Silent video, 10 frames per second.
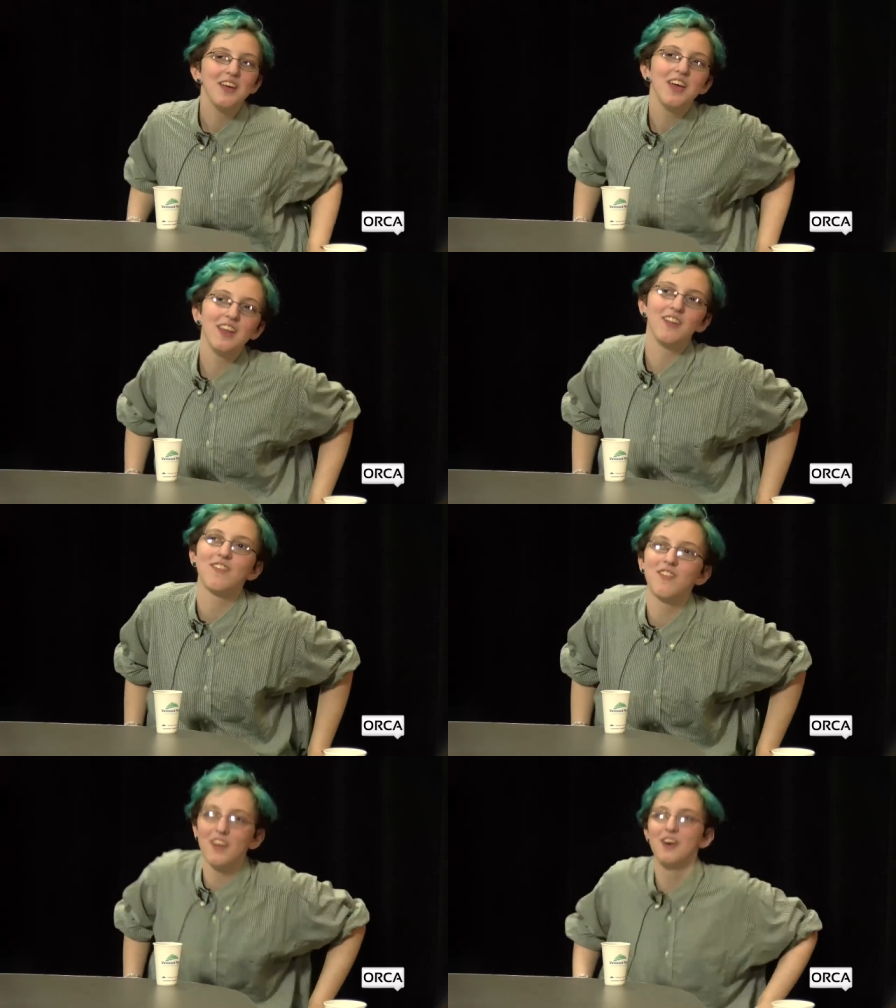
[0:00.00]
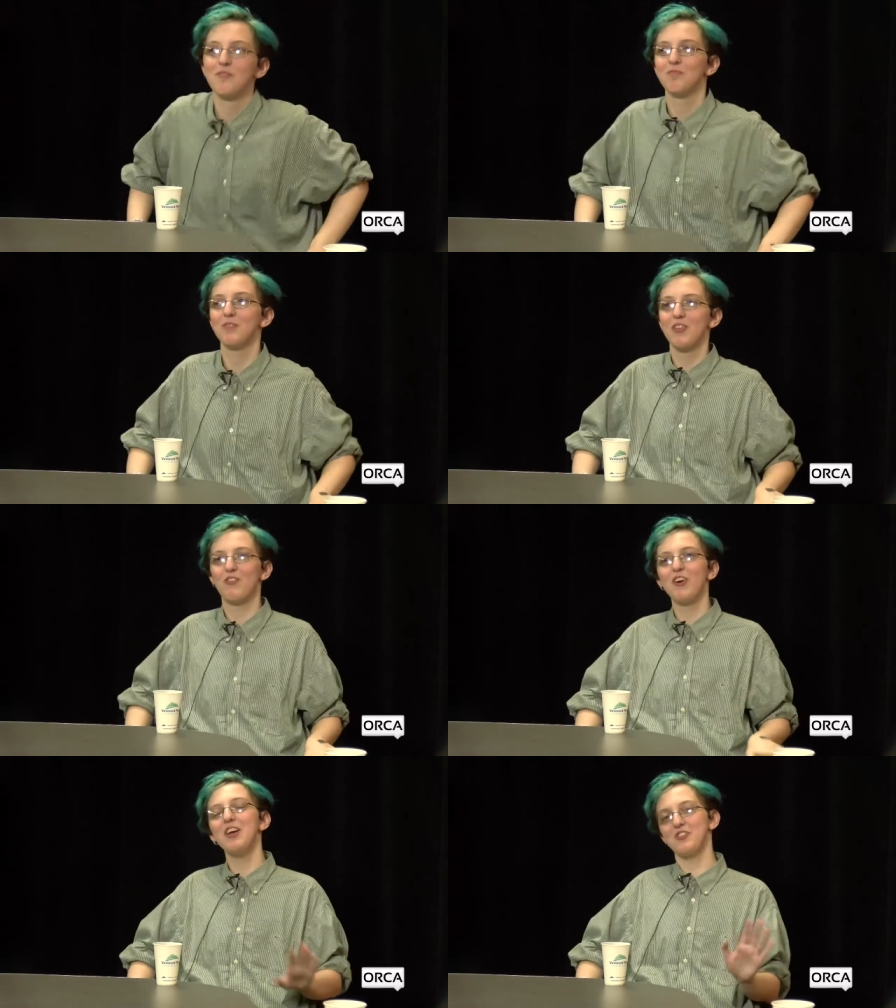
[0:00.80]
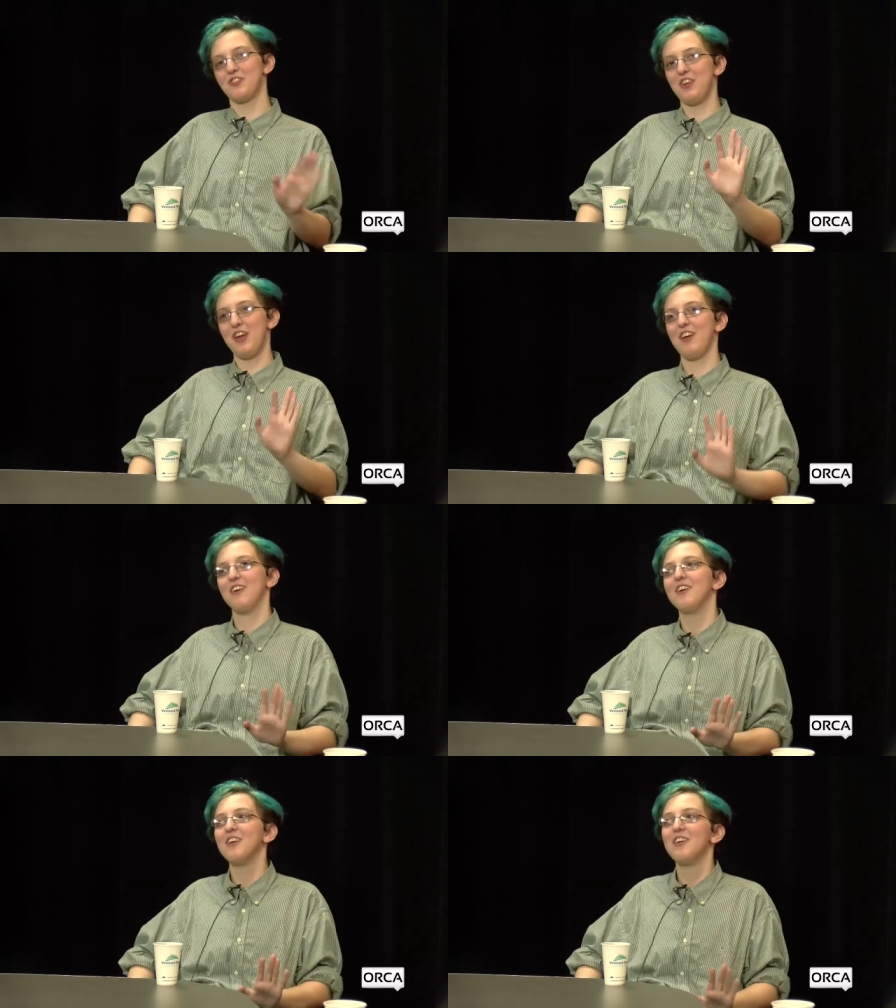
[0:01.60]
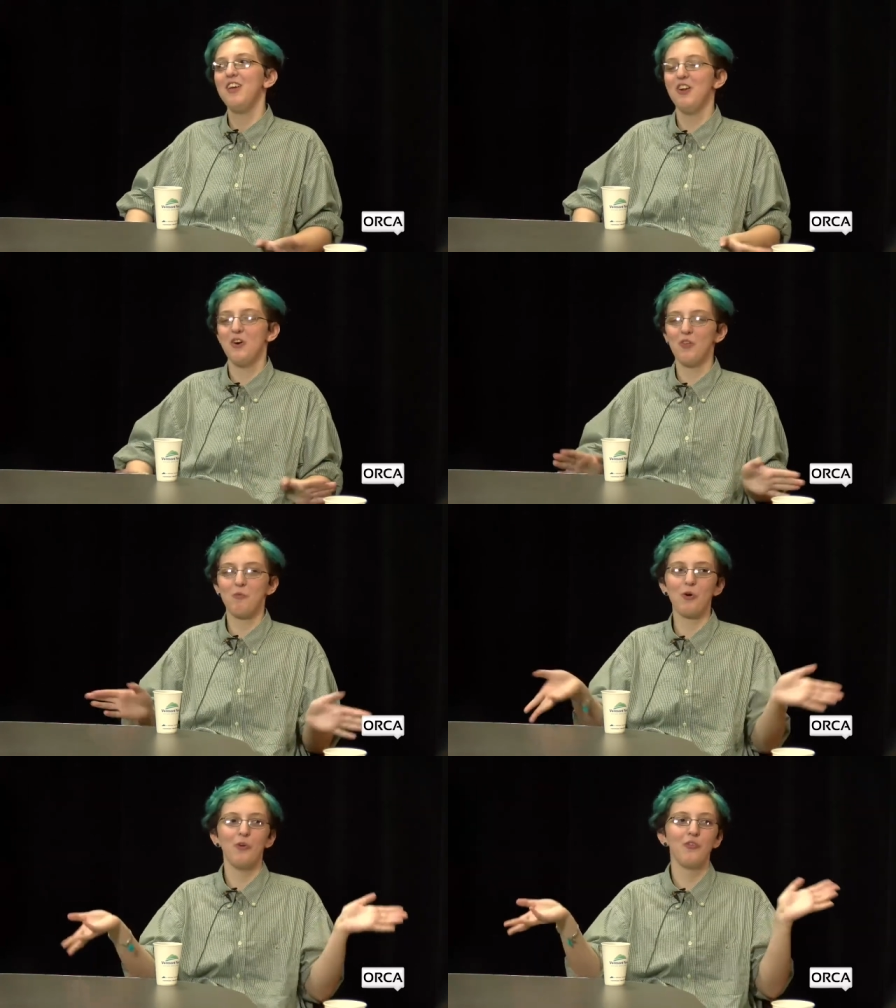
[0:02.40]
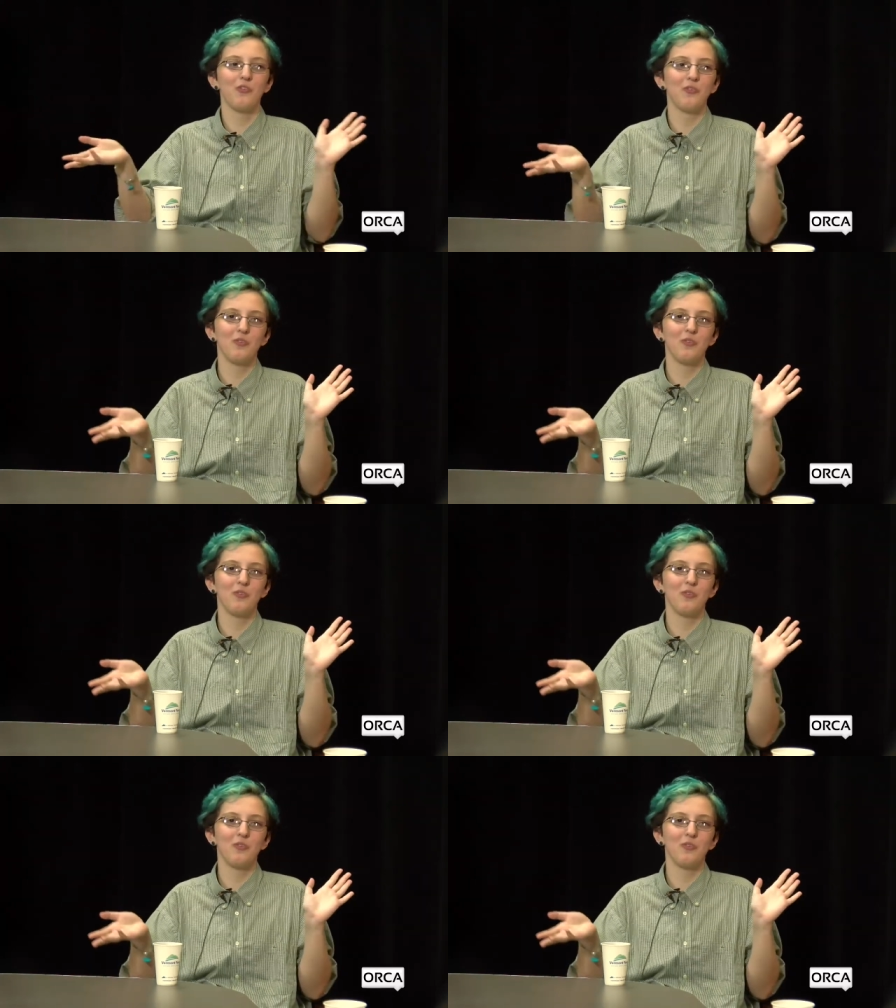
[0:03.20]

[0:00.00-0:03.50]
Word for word: and it's um, it's very interesting. You know, the world's